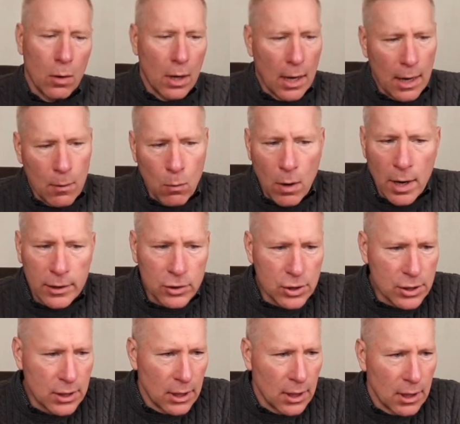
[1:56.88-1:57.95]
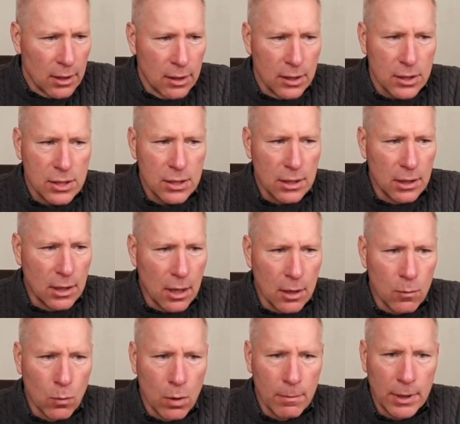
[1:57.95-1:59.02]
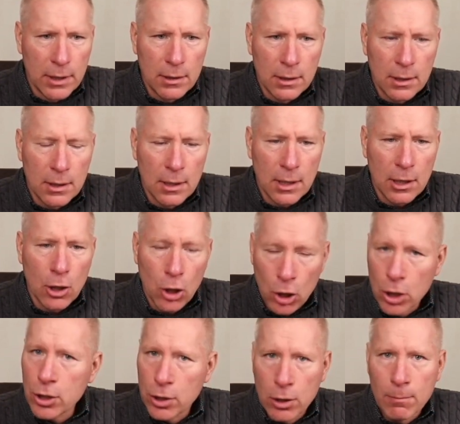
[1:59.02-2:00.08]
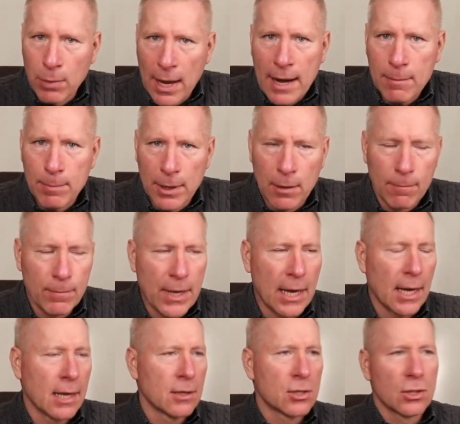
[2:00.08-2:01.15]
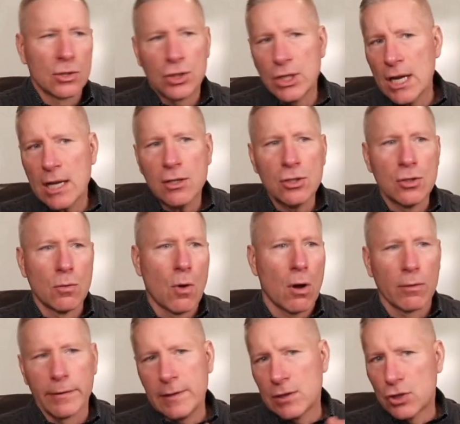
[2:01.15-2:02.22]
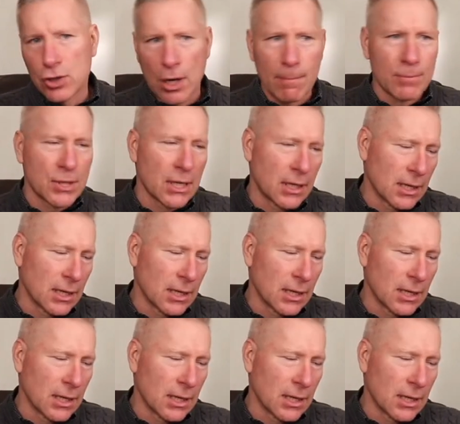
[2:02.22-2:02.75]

I watched this young woman earn her black belt, and she had to do all these jumps and